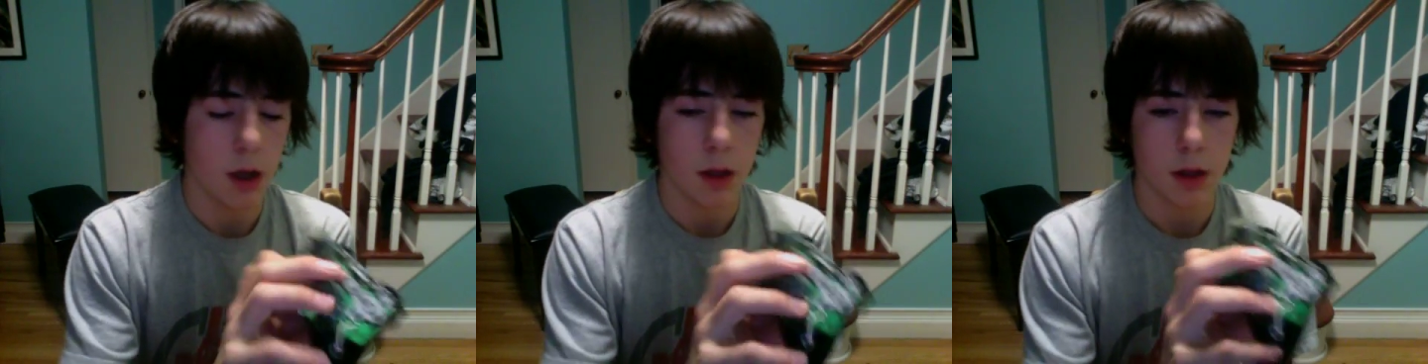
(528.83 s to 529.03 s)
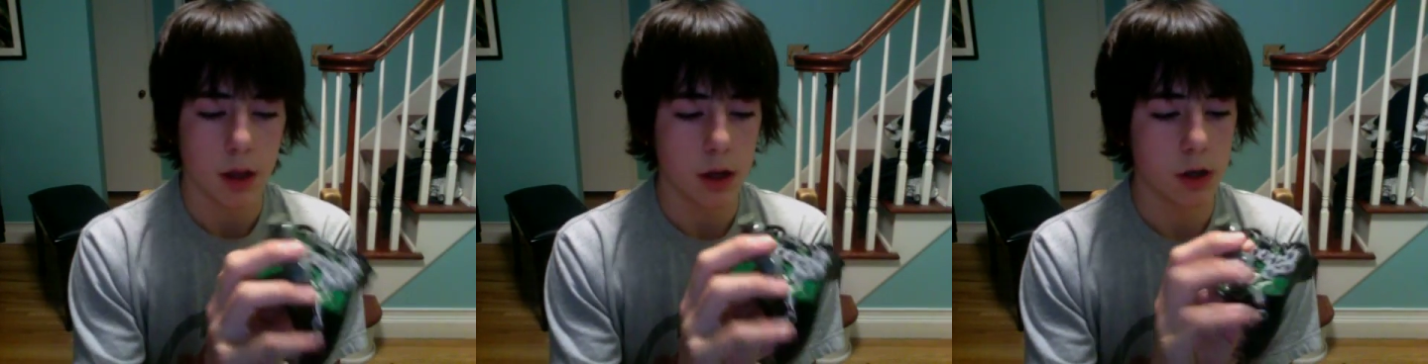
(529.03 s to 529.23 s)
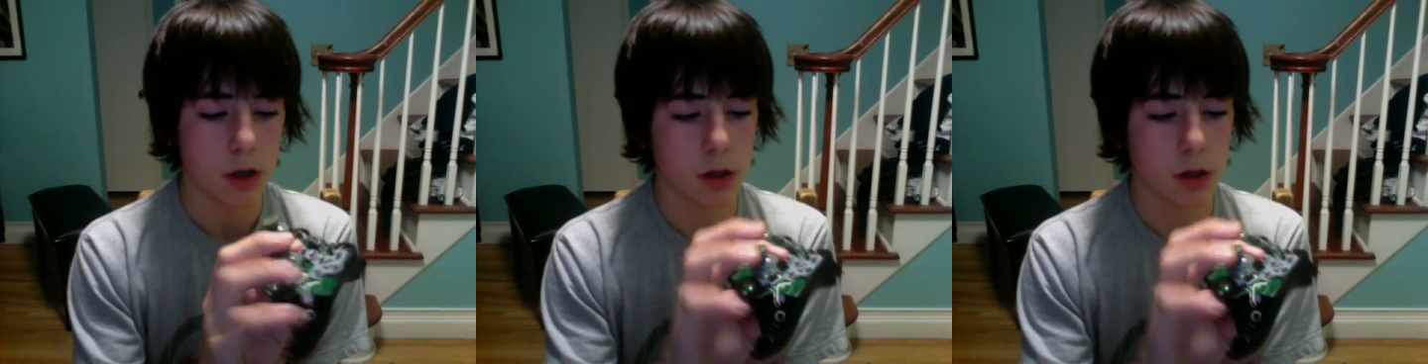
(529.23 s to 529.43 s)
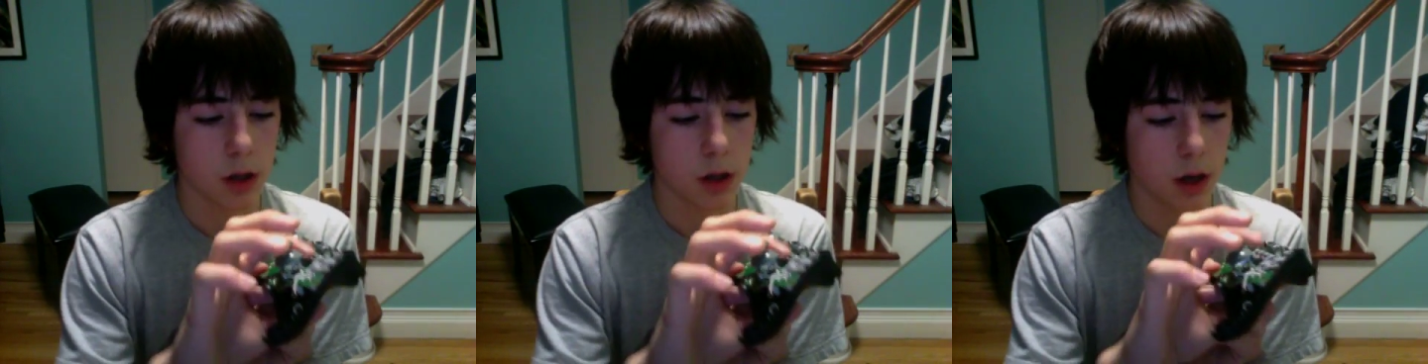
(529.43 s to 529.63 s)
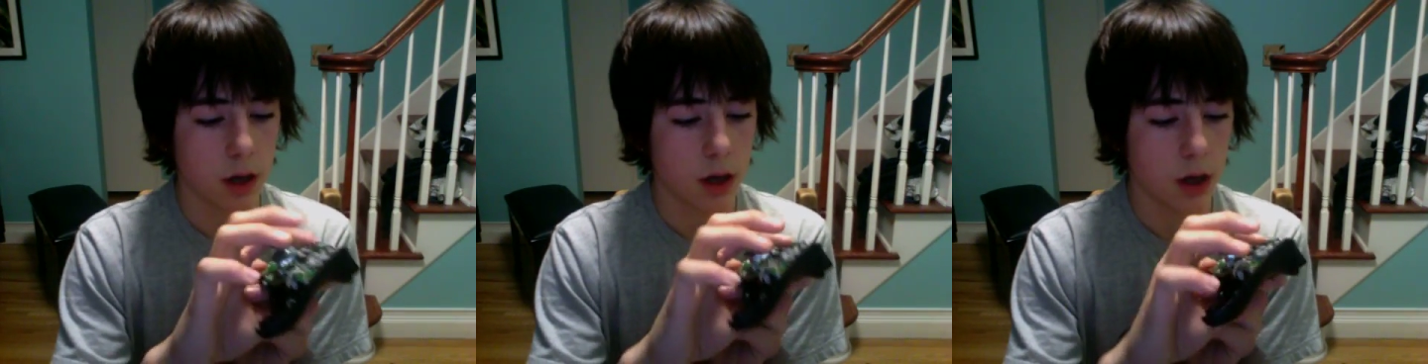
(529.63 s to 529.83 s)
Then you just
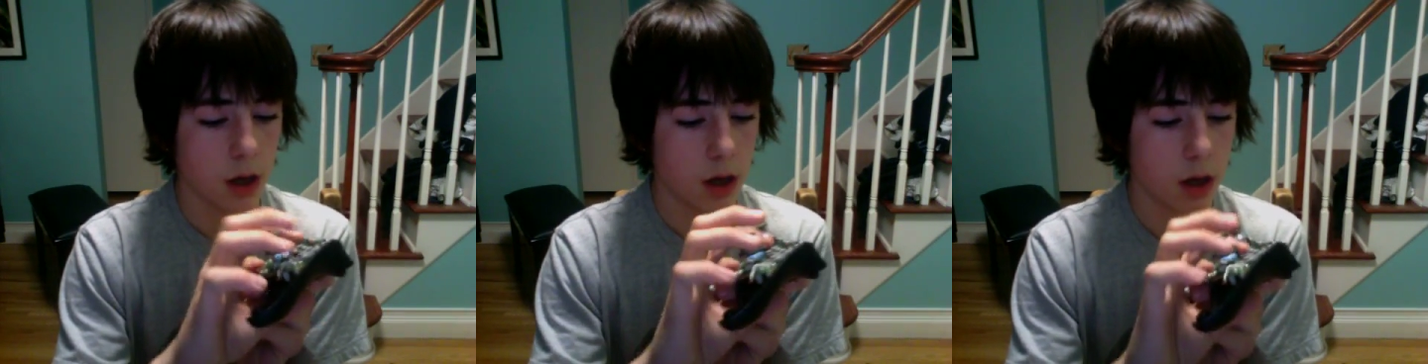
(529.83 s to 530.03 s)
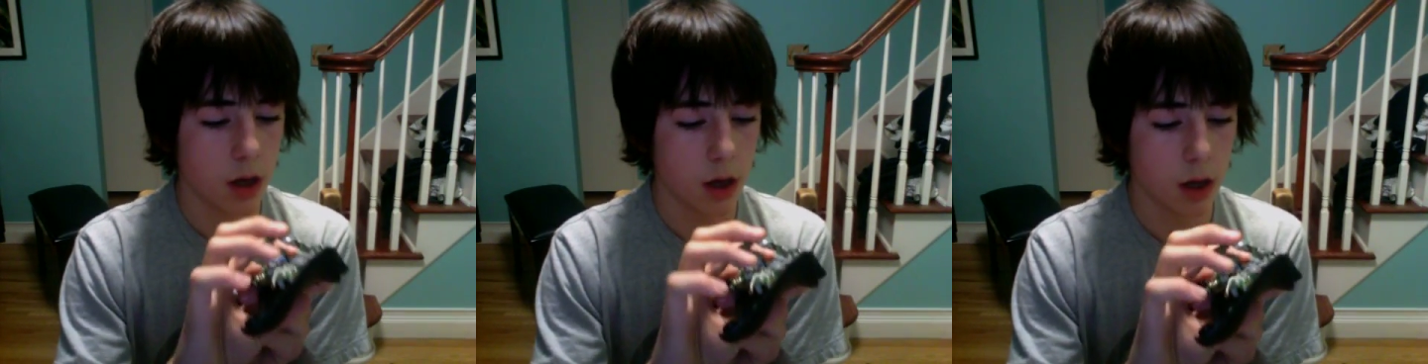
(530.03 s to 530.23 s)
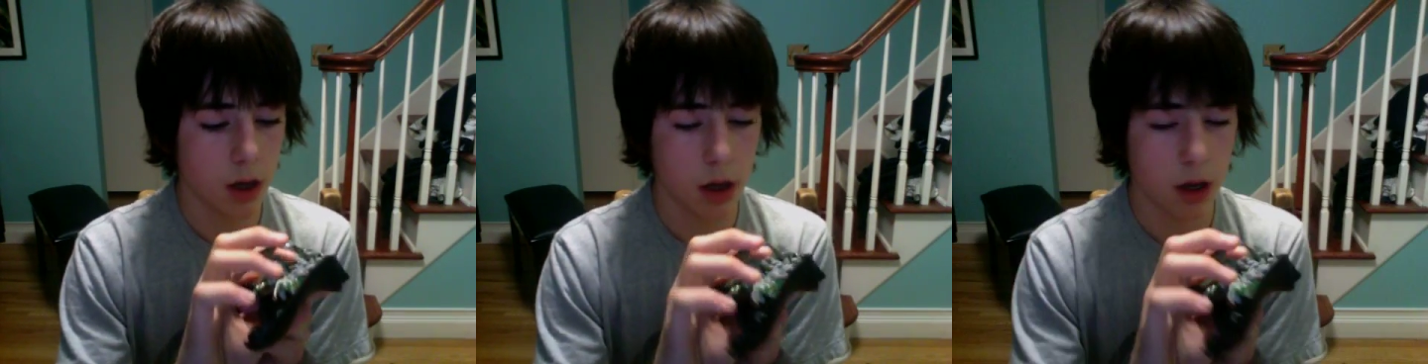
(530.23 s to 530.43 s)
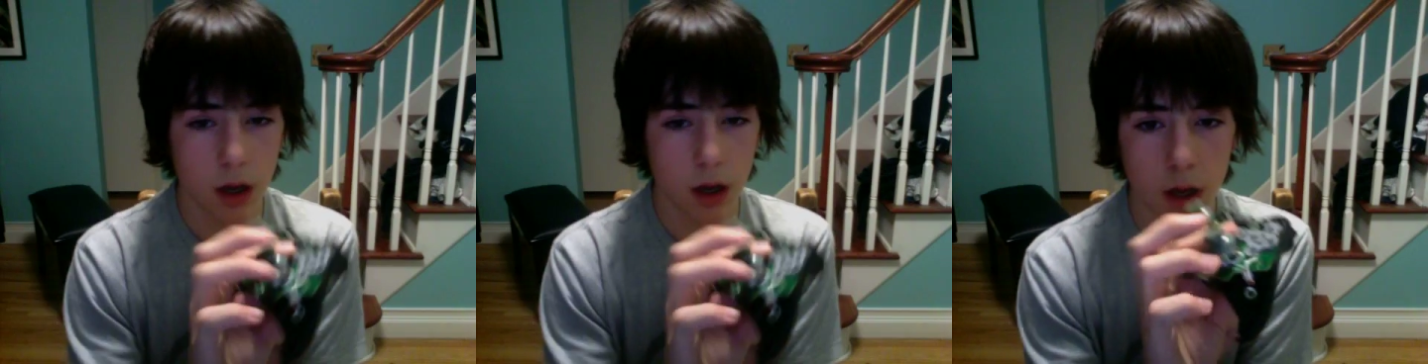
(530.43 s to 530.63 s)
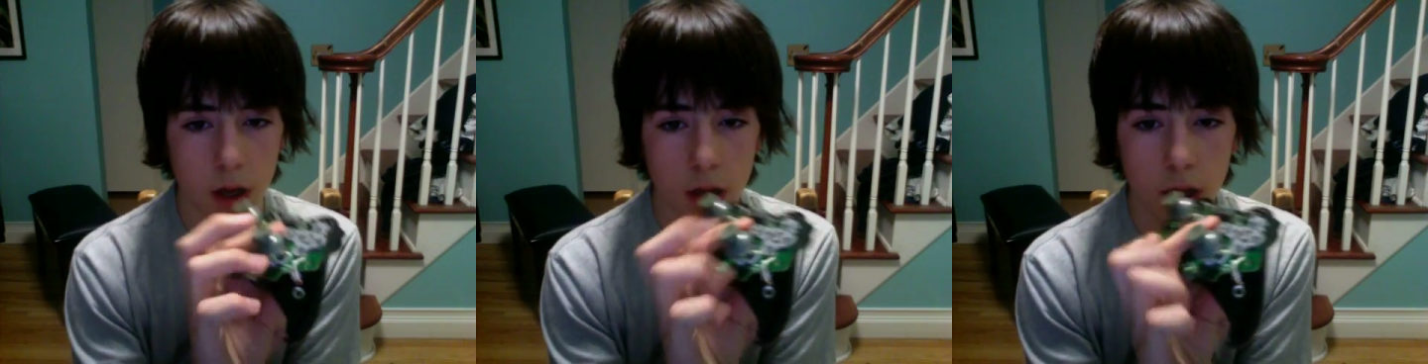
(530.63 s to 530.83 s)
like
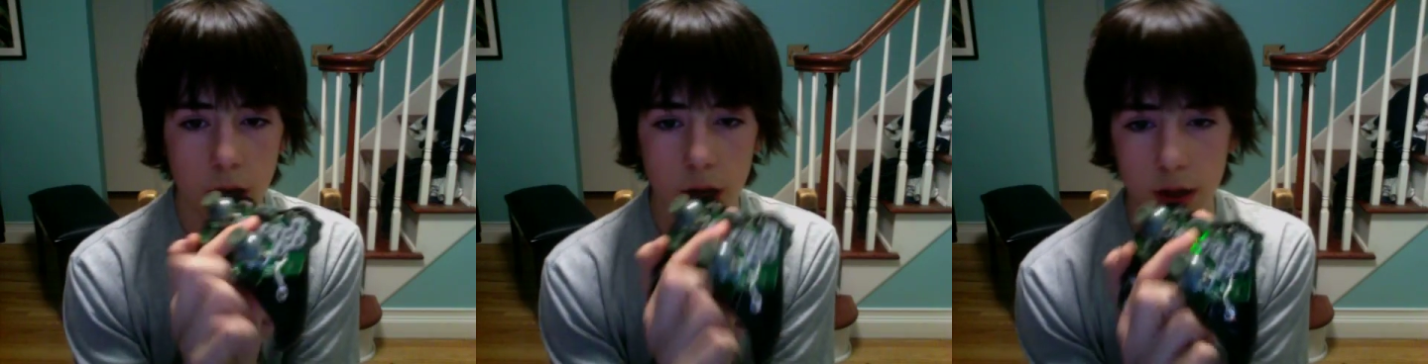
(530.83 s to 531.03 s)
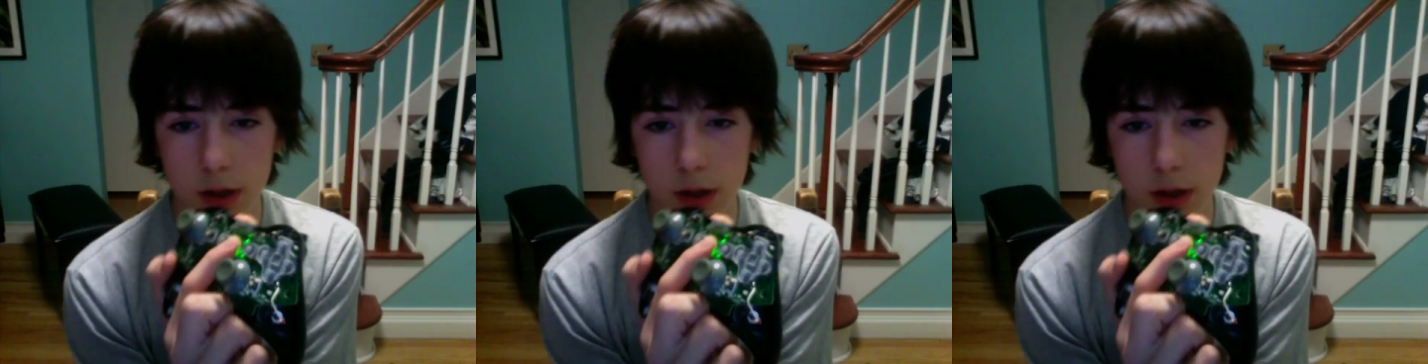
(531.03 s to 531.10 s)
hit